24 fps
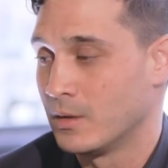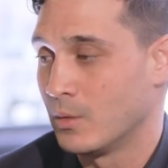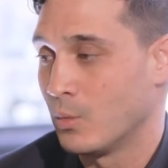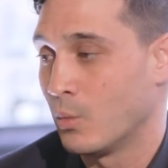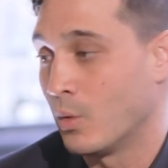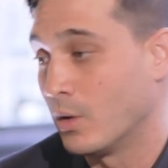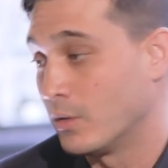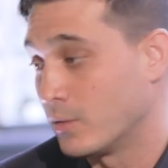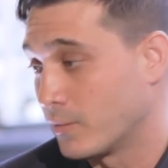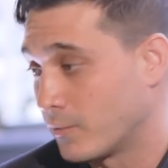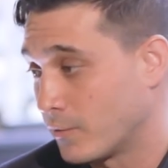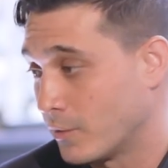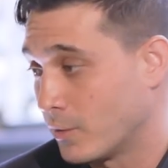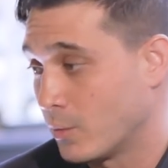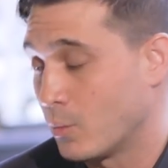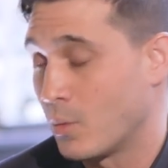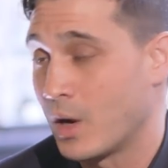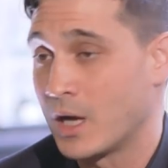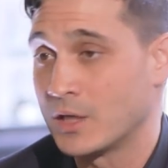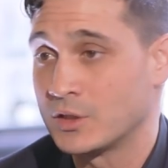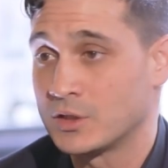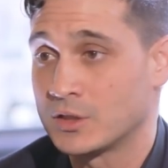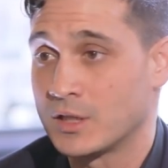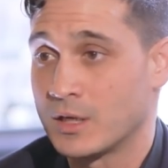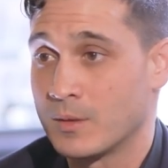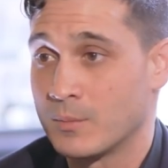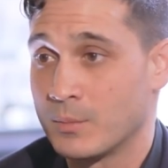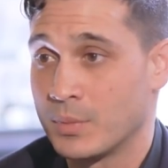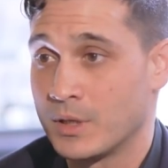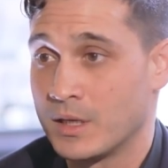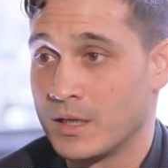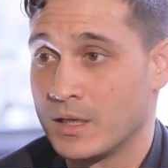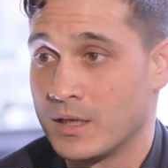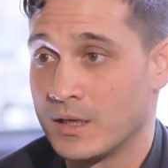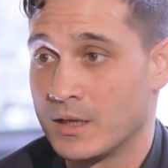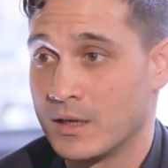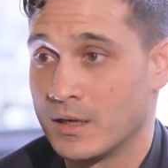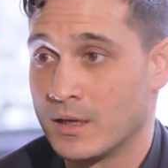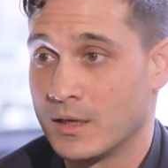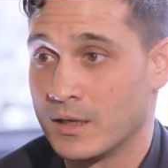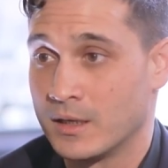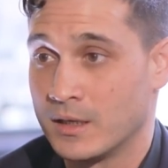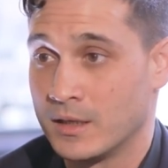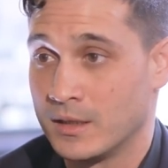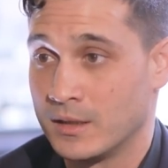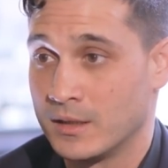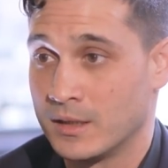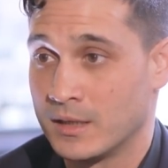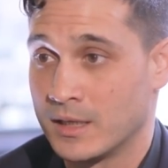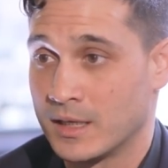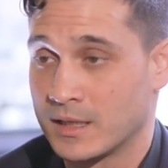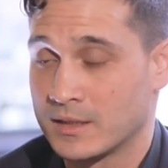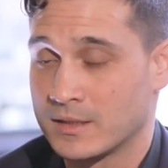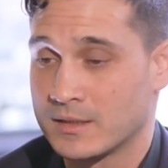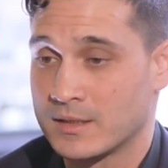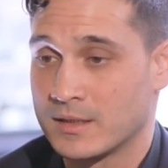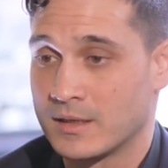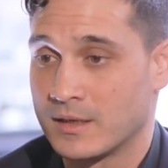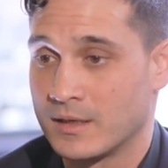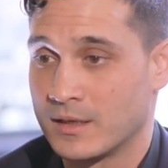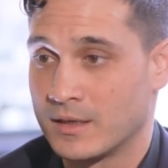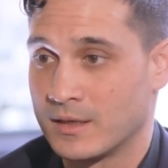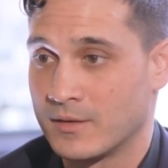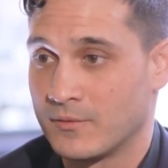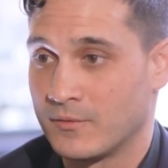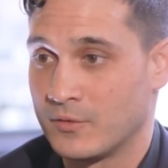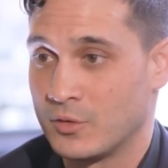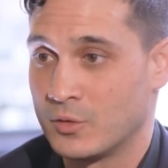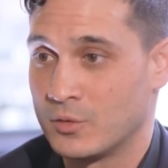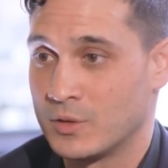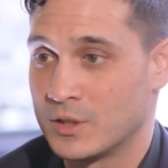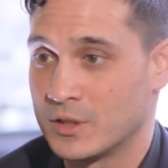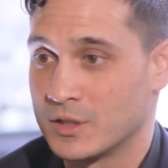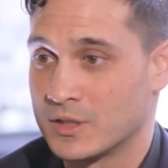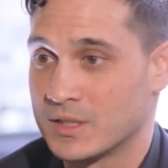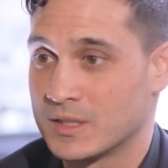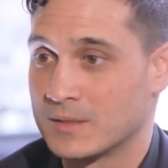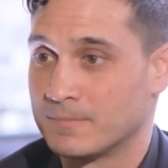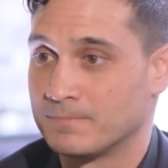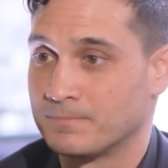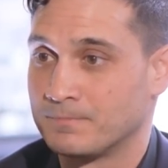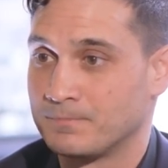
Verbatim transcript: wonderful watch company uh, in the next uh, few years.